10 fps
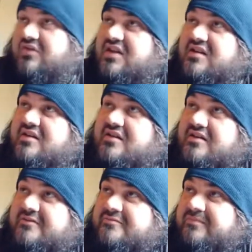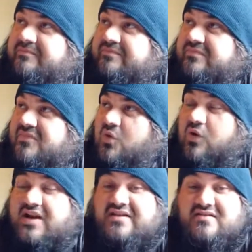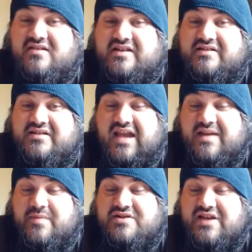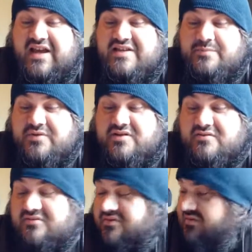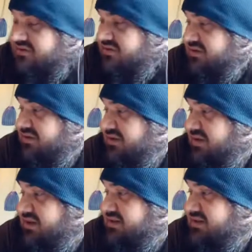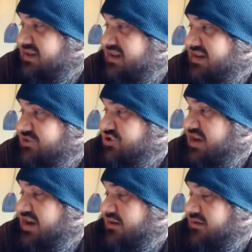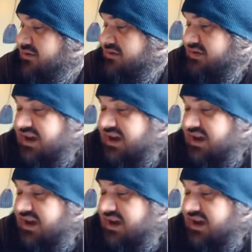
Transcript: then or I'd take a bunch of aspirin and sit in a chair.